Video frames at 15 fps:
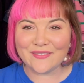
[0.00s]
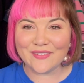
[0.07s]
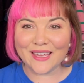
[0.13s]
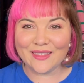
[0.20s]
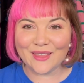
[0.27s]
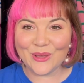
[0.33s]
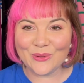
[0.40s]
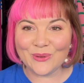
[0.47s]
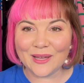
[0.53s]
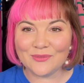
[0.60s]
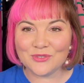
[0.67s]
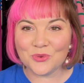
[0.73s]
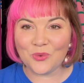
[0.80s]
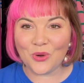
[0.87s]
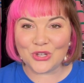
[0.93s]
V that you love
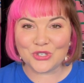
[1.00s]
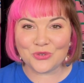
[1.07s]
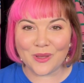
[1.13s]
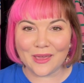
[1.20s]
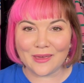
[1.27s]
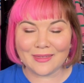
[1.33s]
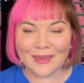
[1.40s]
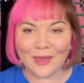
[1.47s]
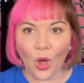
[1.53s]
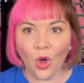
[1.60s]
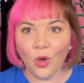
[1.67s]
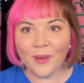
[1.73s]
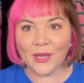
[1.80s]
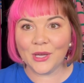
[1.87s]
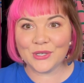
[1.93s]
to watch where you think, oh
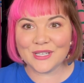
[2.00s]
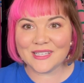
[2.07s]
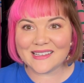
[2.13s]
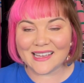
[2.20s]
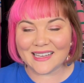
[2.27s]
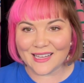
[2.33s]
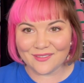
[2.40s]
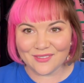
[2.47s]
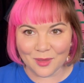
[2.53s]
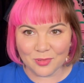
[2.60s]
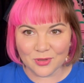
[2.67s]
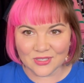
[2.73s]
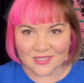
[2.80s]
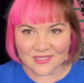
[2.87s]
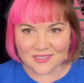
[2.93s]
my goodness, I love that
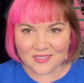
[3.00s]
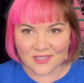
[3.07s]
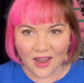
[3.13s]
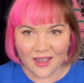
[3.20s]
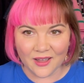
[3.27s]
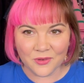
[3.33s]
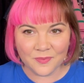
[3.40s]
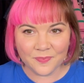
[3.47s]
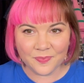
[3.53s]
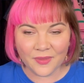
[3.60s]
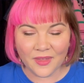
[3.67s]
person's style?